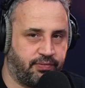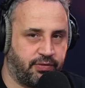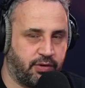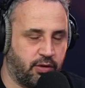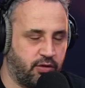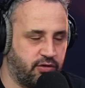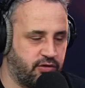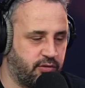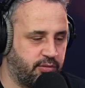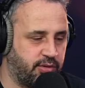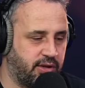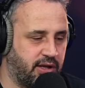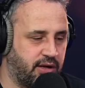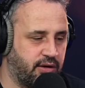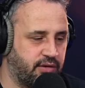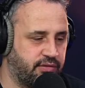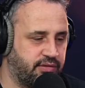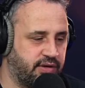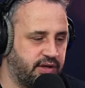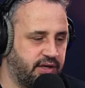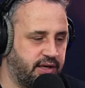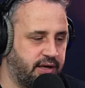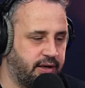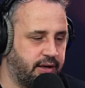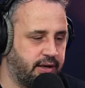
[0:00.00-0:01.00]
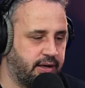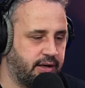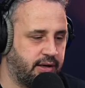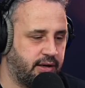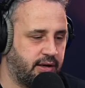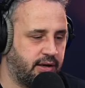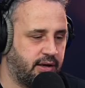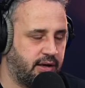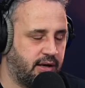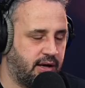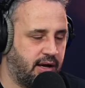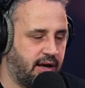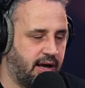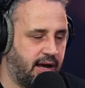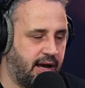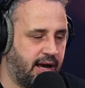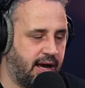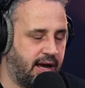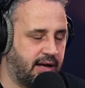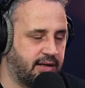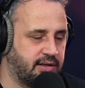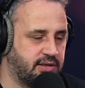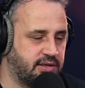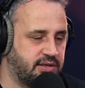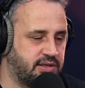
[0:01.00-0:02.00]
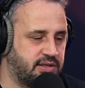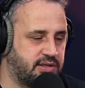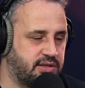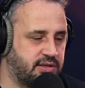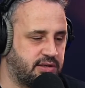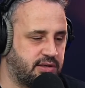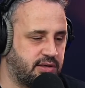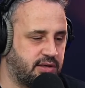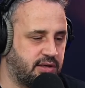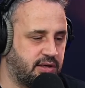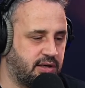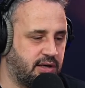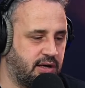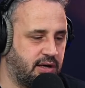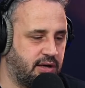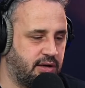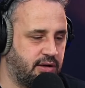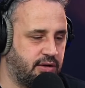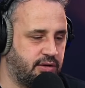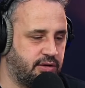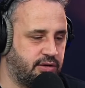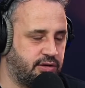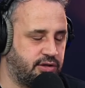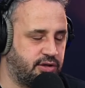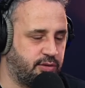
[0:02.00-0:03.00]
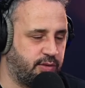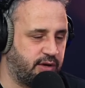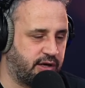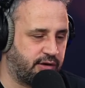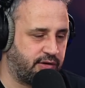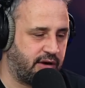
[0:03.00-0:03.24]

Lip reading: Who's your player of the year? And do we